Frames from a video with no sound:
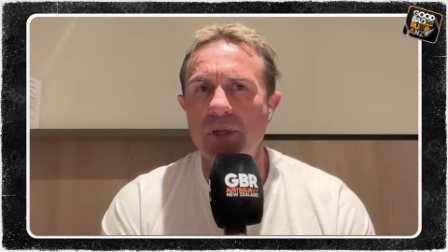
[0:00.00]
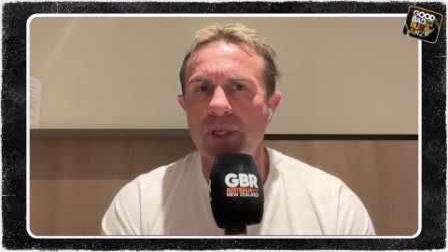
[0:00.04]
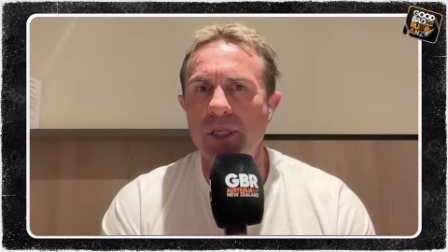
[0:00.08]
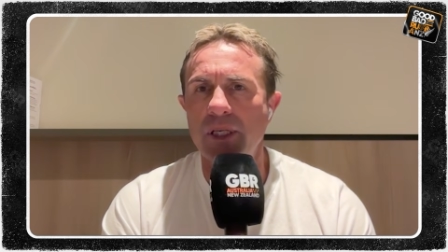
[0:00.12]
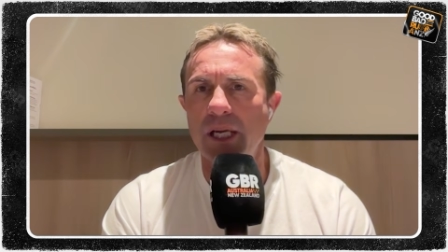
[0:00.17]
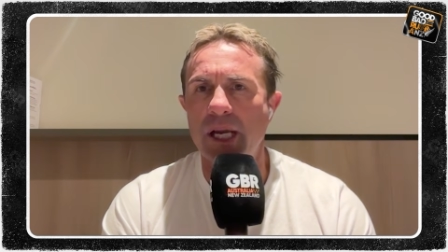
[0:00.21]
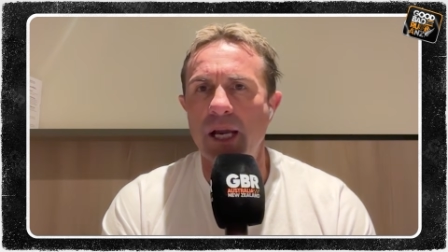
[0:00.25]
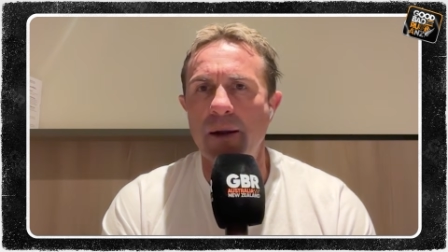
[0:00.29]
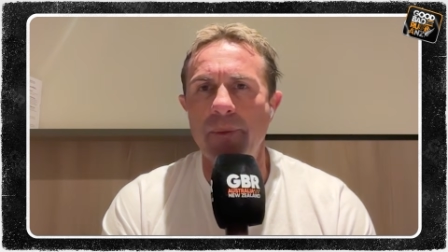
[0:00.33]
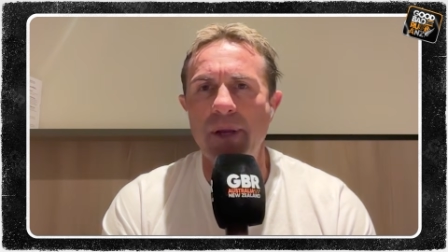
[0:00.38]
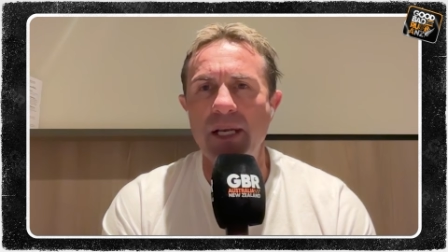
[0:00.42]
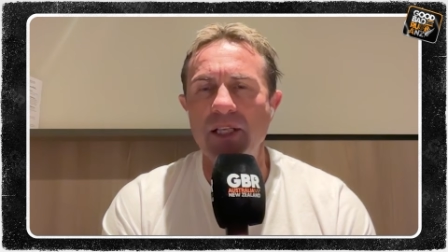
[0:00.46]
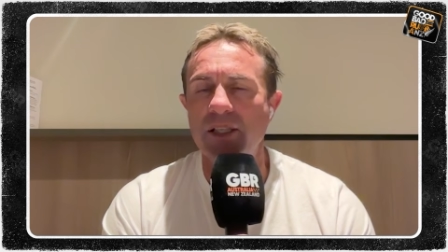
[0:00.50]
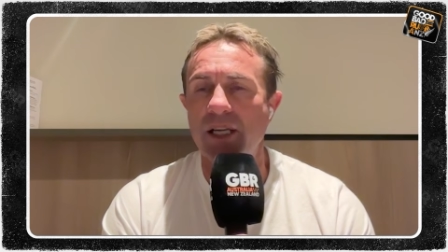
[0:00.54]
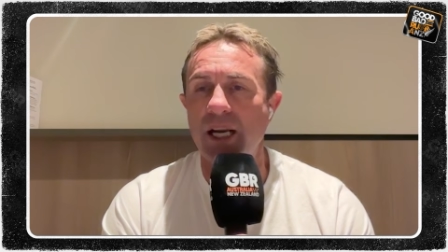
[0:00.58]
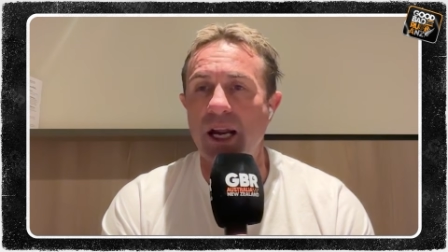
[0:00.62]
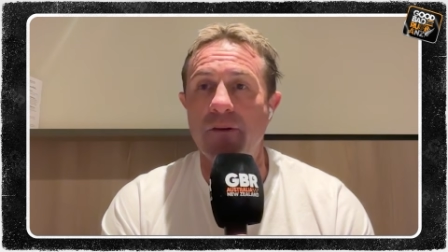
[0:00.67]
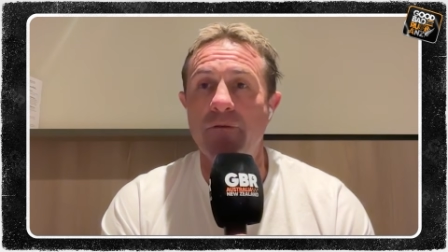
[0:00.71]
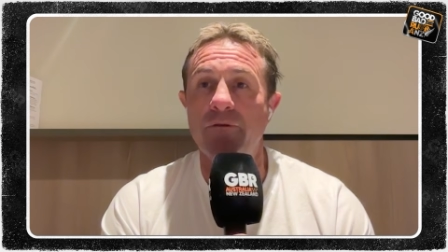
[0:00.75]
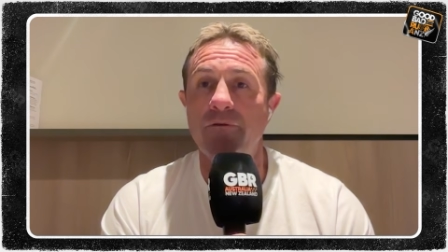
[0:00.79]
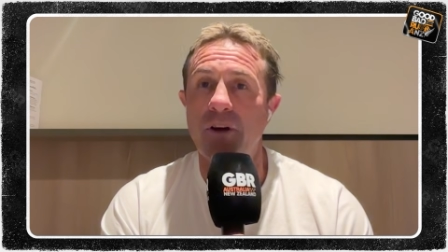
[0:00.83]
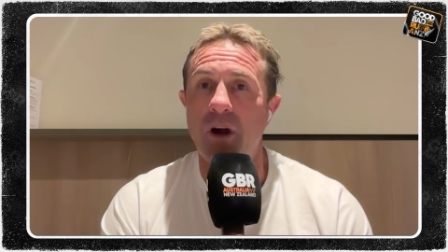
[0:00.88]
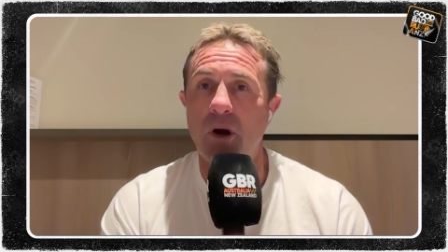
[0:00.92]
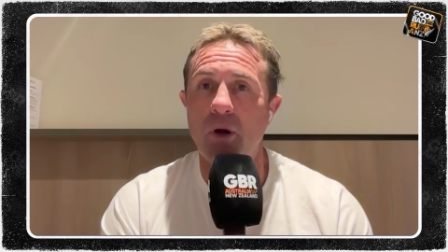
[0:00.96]
And as it
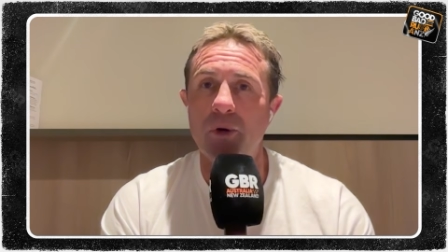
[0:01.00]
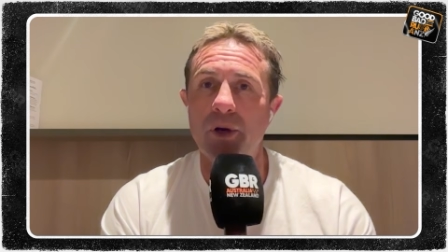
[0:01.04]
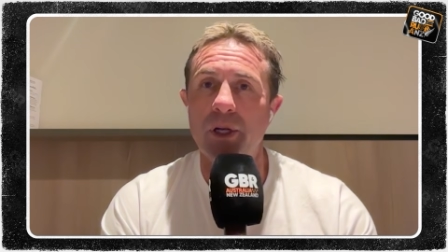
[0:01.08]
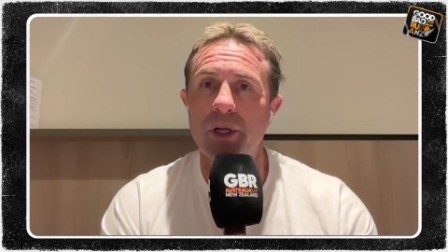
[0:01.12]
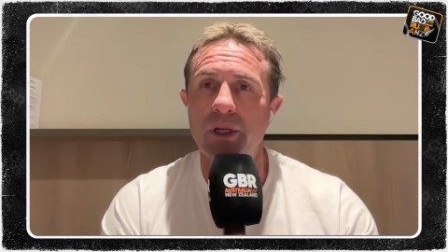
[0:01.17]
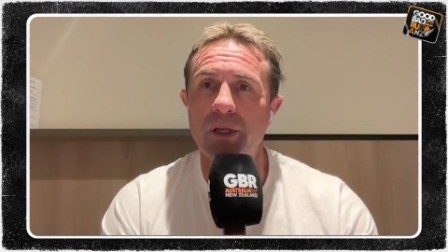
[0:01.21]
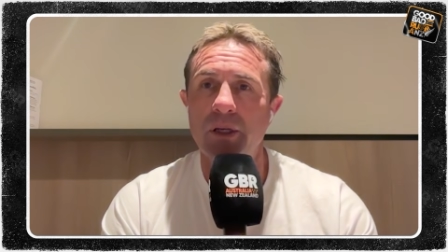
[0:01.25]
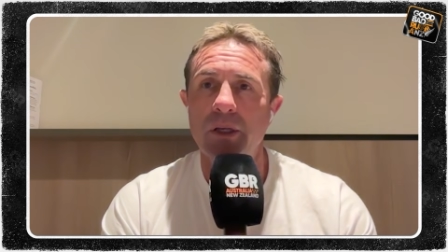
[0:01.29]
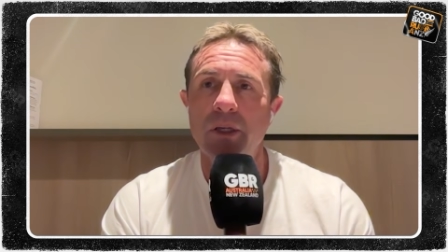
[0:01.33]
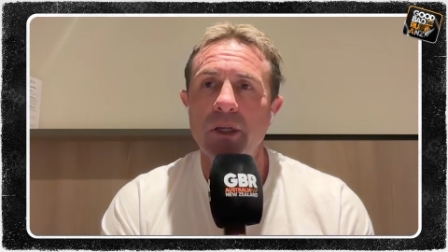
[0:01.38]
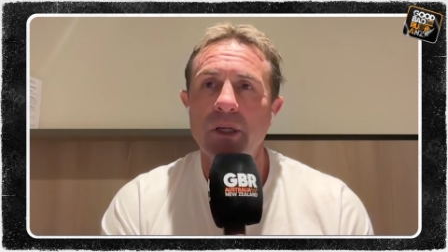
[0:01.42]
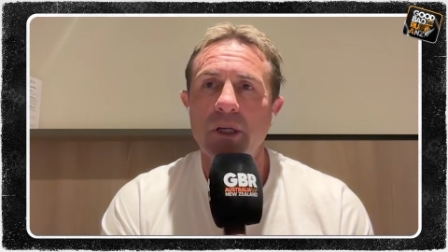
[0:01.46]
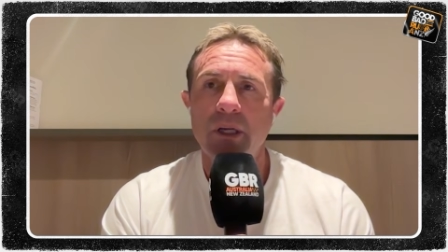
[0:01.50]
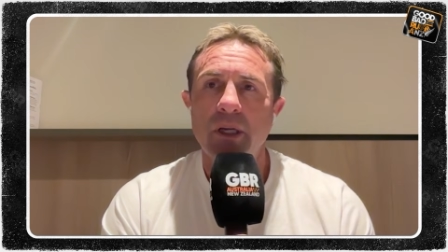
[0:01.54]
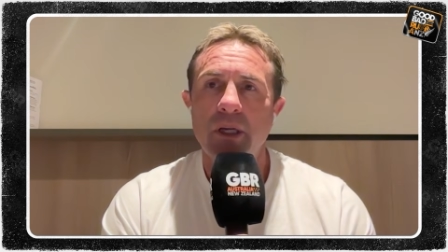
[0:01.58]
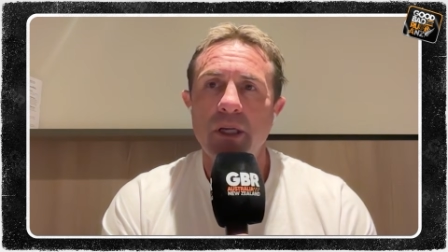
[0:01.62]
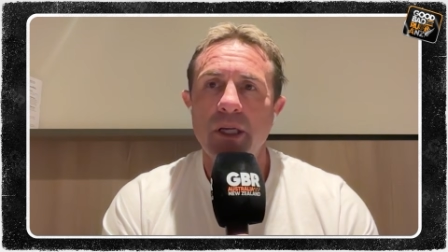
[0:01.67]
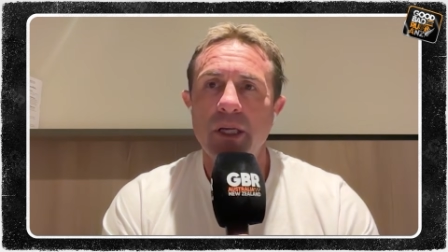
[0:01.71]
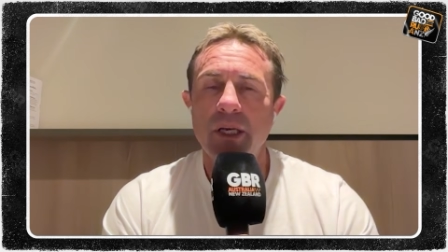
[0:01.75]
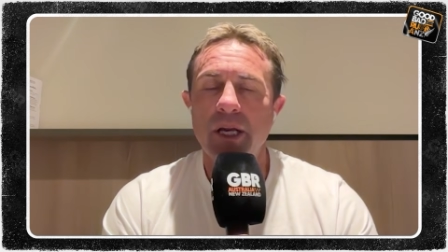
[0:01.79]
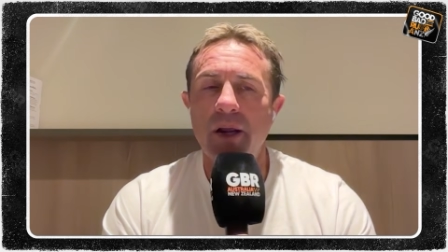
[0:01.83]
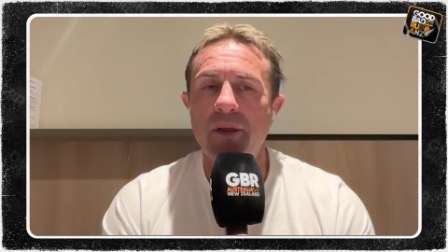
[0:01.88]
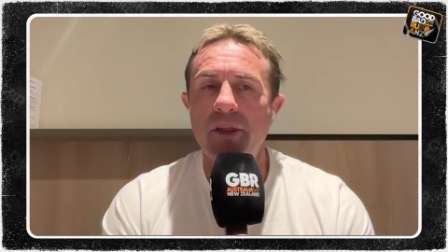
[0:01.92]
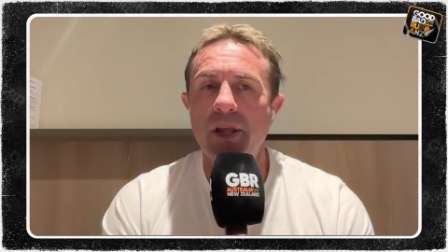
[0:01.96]
unfolded,
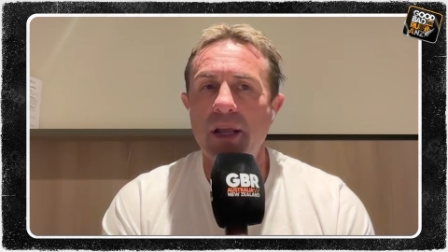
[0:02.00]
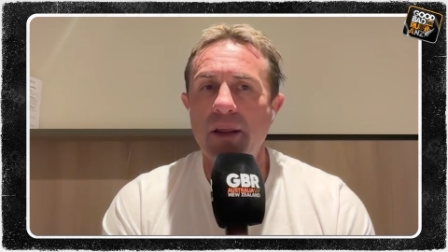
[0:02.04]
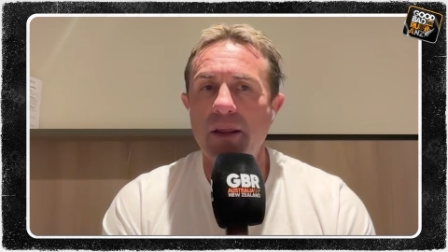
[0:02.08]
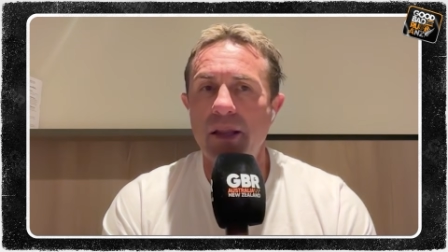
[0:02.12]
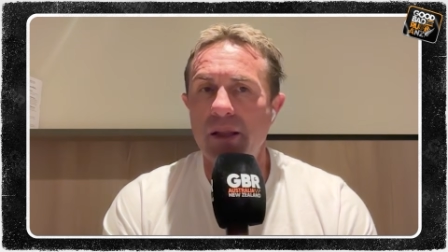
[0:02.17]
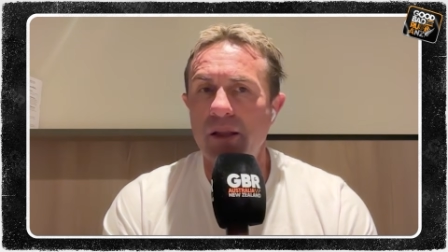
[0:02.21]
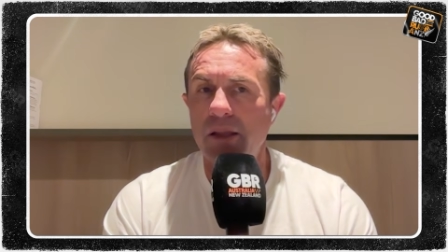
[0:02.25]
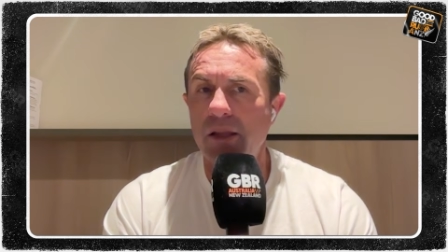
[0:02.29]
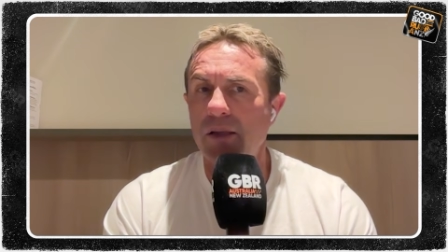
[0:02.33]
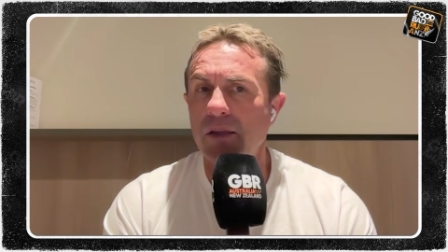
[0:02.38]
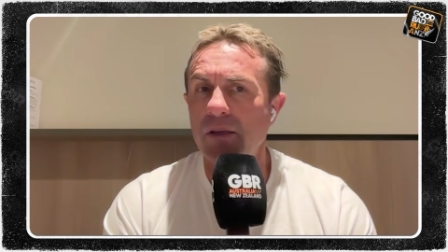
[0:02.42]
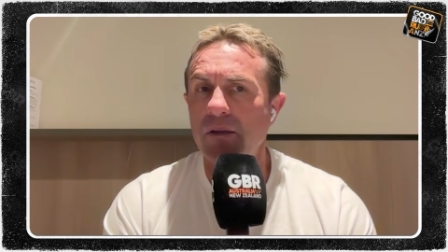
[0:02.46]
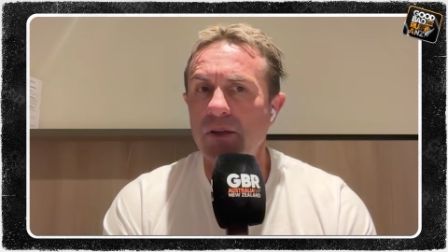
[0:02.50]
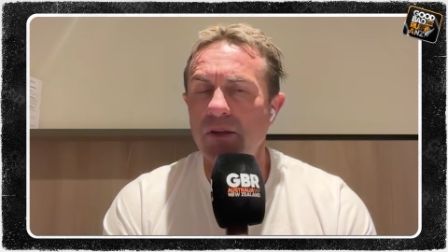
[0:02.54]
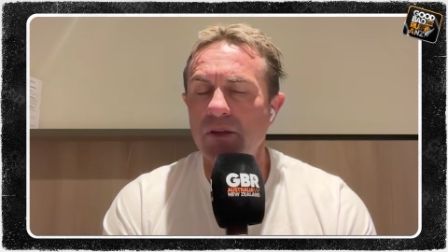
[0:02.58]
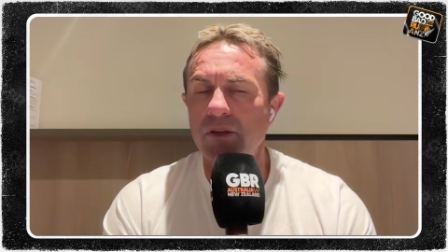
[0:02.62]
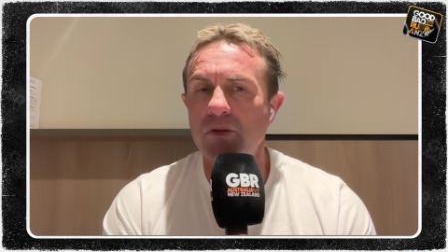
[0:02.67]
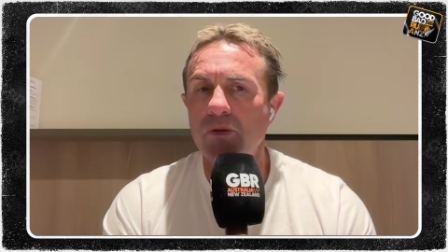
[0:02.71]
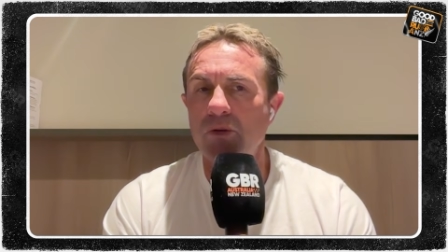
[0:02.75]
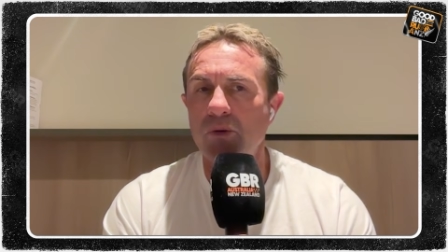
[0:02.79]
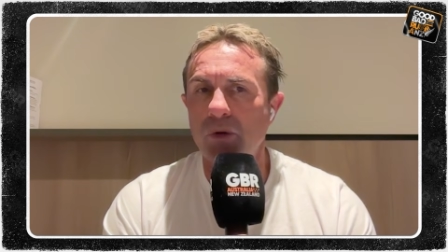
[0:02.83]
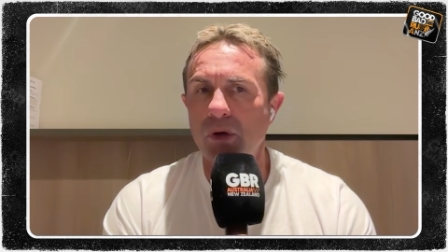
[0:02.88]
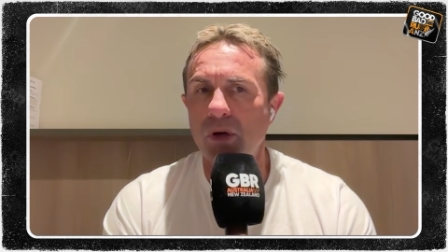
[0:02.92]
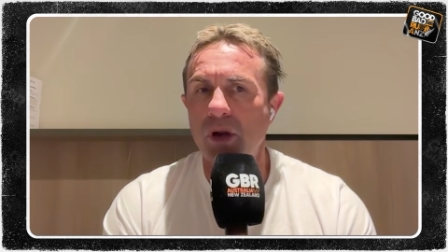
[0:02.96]
the
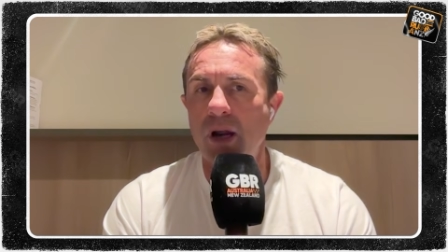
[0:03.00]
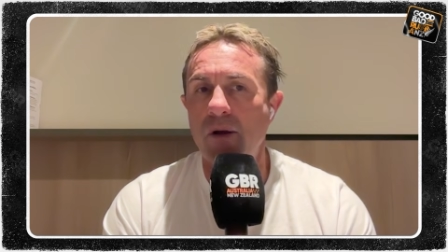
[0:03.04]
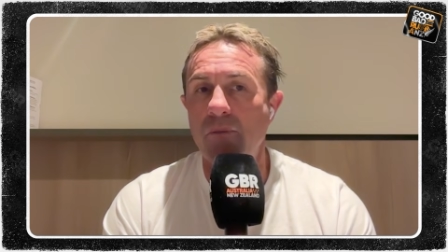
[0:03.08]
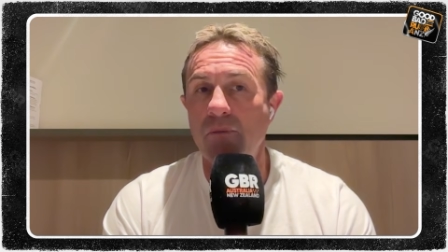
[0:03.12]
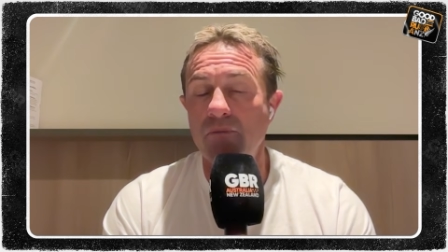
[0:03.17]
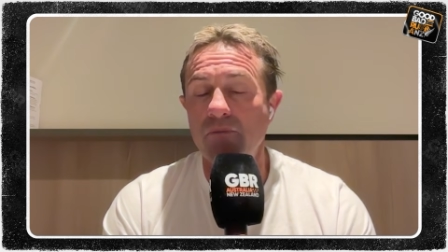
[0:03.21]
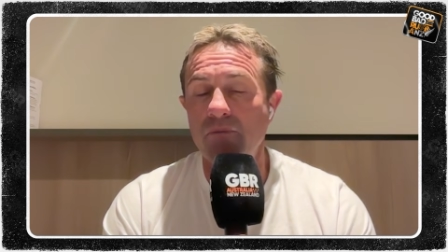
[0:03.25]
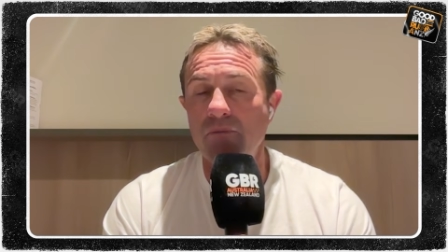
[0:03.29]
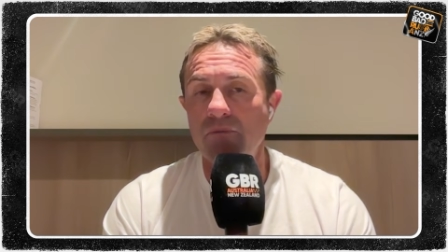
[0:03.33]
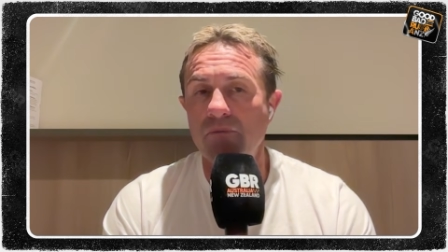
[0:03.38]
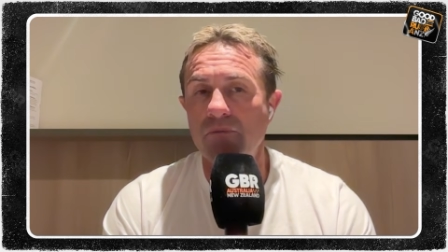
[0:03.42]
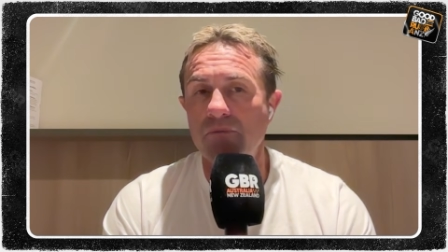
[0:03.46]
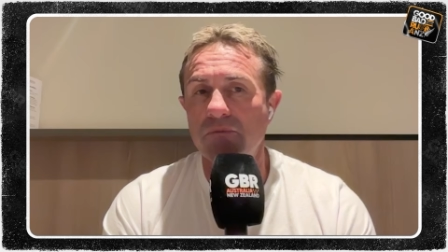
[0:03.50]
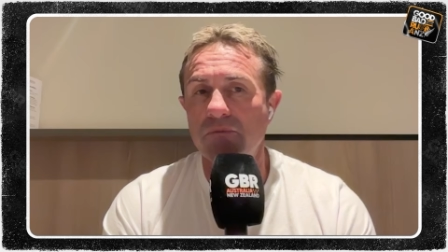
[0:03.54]
scoreline